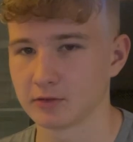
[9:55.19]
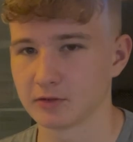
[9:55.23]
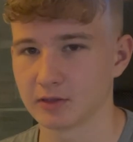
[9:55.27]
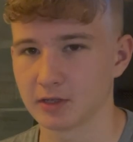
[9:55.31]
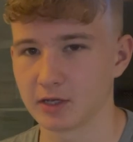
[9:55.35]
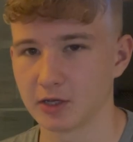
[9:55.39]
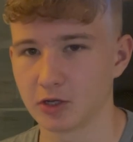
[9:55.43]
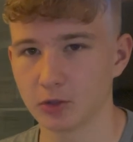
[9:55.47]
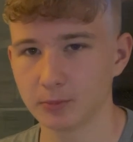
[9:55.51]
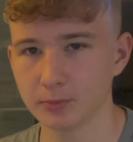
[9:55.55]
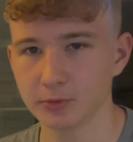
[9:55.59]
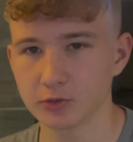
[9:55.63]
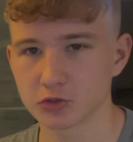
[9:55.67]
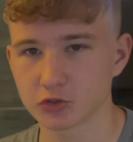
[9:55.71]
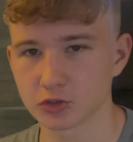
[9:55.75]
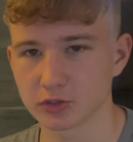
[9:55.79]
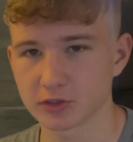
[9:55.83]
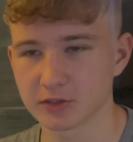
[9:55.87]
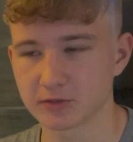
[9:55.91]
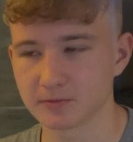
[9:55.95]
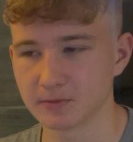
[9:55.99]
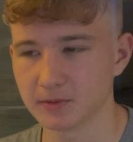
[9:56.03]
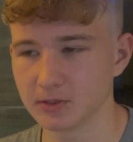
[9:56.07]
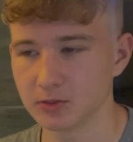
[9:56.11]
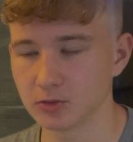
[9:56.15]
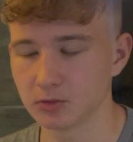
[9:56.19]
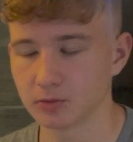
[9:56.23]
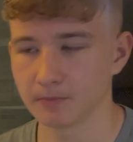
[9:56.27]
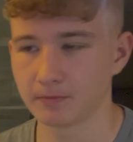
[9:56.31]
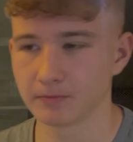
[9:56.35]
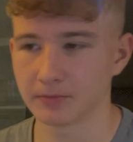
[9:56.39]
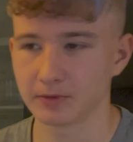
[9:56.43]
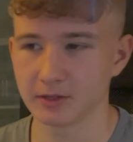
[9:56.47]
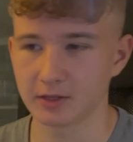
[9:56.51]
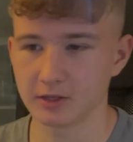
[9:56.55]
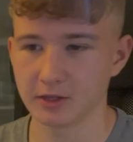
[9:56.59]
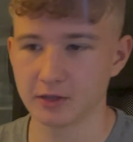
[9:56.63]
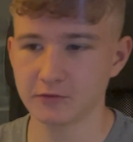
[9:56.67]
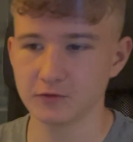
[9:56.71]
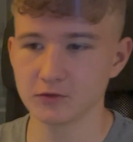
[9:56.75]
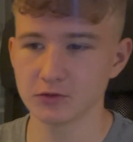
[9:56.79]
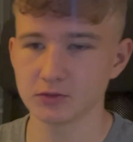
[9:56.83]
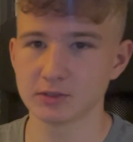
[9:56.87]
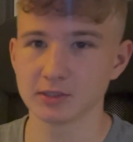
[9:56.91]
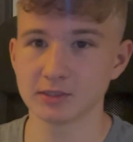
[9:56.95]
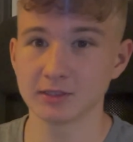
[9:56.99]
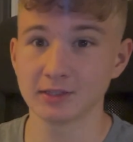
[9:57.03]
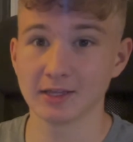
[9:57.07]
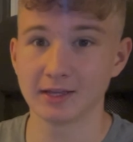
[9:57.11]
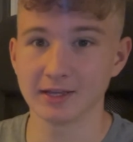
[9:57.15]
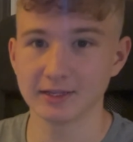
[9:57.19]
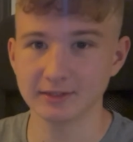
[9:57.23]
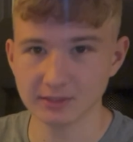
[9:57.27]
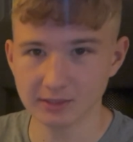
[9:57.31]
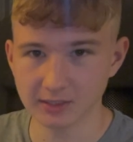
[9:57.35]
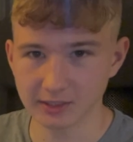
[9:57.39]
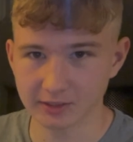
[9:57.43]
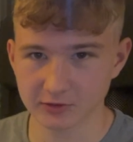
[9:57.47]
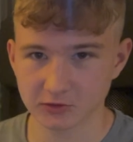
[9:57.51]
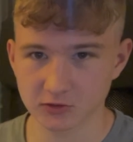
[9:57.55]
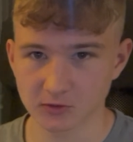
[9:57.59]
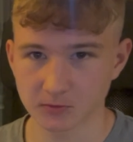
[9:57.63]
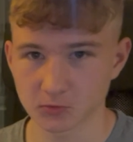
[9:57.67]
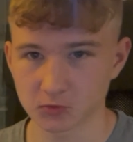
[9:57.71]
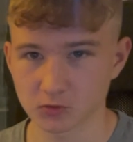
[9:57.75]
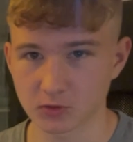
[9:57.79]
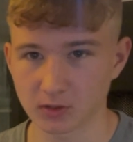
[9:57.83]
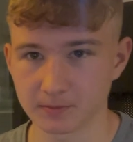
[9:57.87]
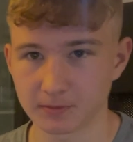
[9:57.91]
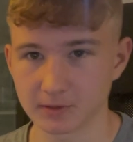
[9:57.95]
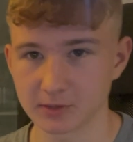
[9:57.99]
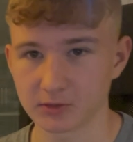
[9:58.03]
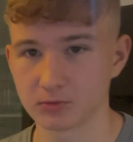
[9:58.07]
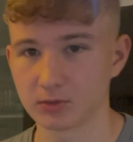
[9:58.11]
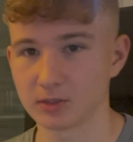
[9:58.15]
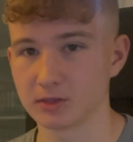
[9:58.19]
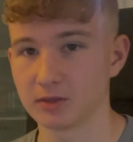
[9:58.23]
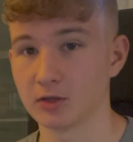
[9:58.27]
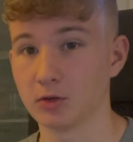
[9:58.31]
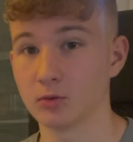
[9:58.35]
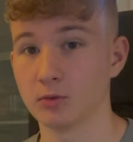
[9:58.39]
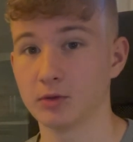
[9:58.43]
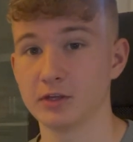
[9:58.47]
I hope you enjoyed this video. If you did, hit the like and subscribe button right now.